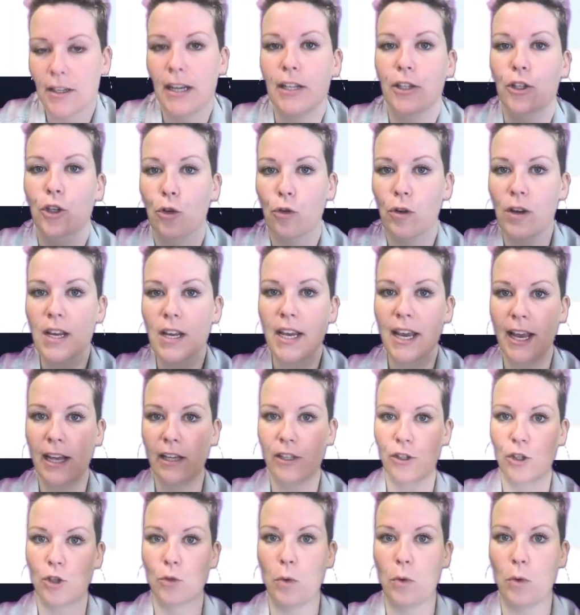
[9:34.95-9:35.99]
A
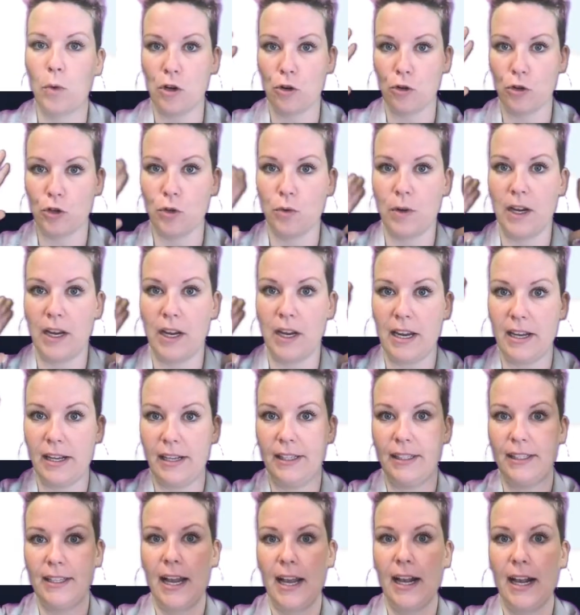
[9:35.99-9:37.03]
screencast is when you're doing
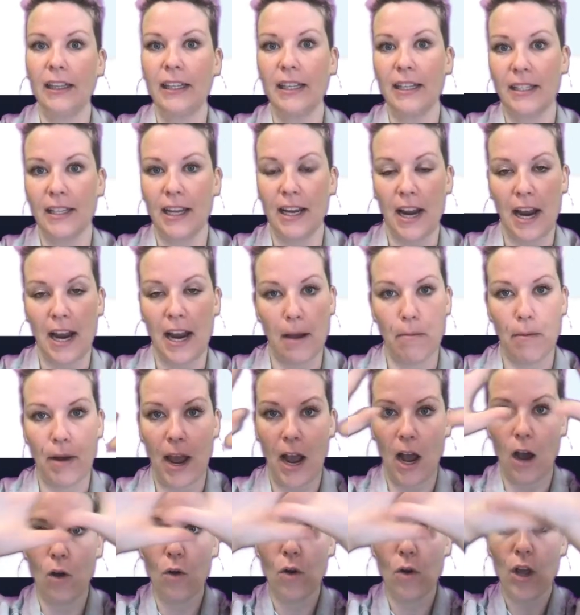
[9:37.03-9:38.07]
exactly as I am
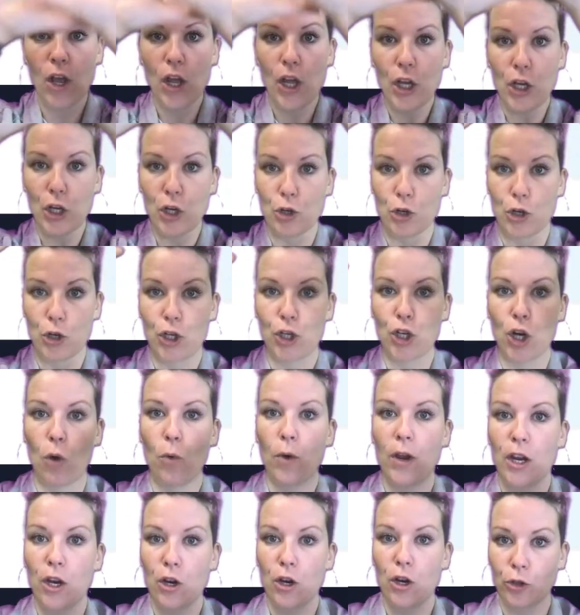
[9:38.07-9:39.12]
now. You're
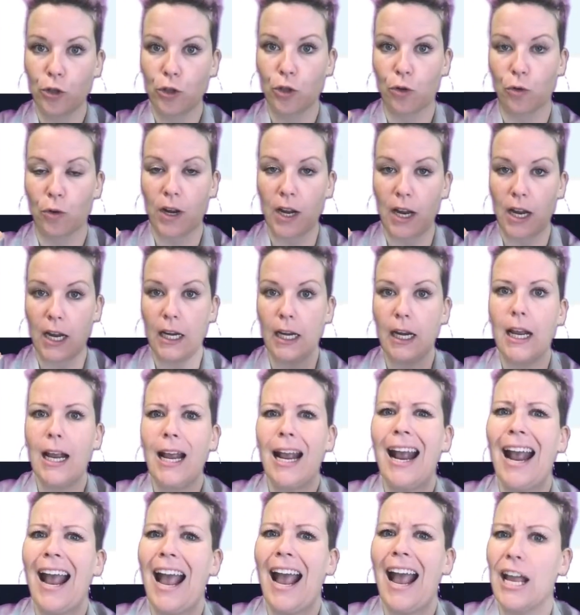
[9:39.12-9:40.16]
showing your screen,
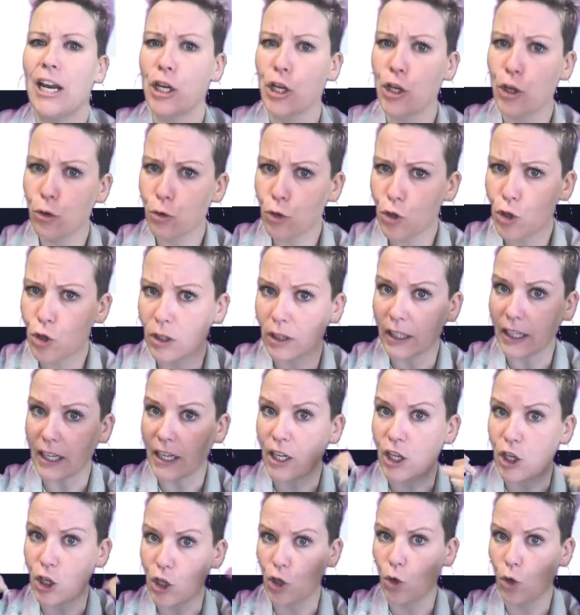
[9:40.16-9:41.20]
and
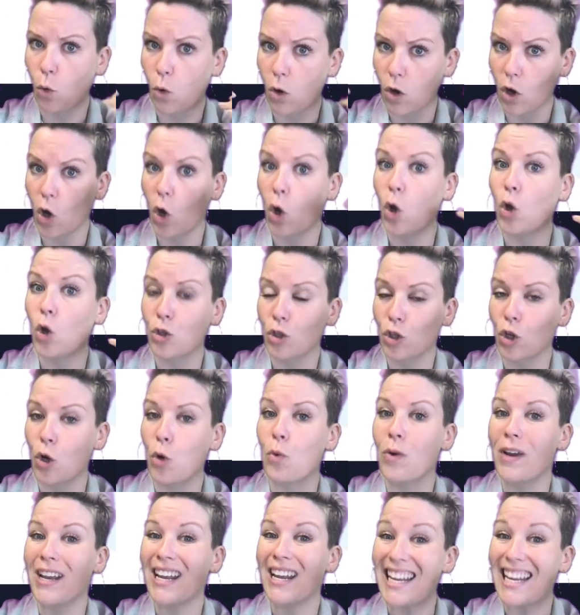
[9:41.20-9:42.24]
usually you're
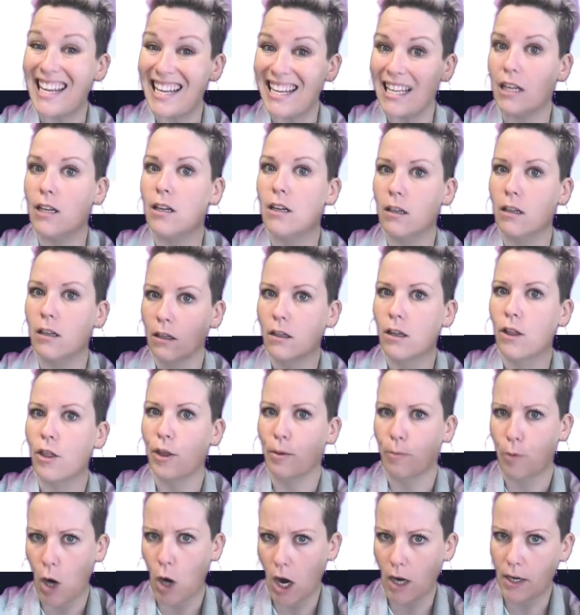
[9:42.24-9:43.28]
also in the
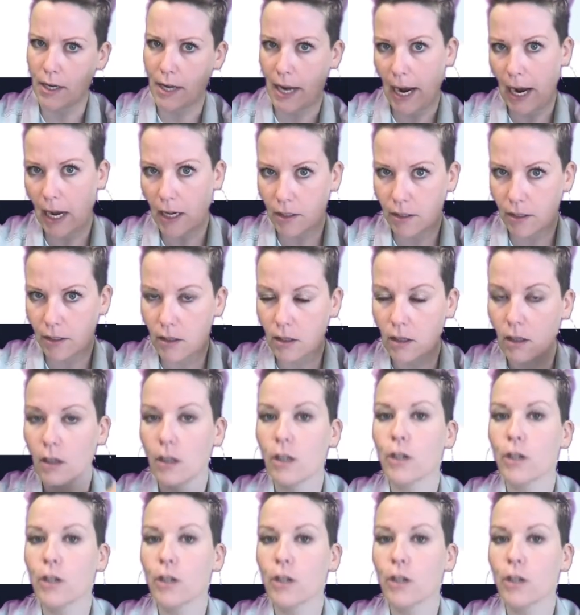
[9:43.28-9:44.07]
broadcast.